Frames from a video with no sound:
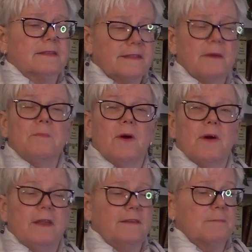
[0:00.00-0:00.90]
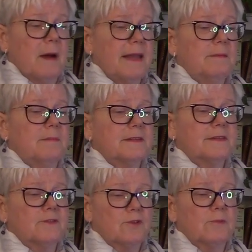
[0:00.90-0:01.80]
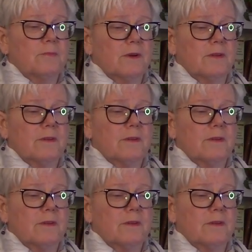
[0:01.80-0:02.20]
some parties might misinterpret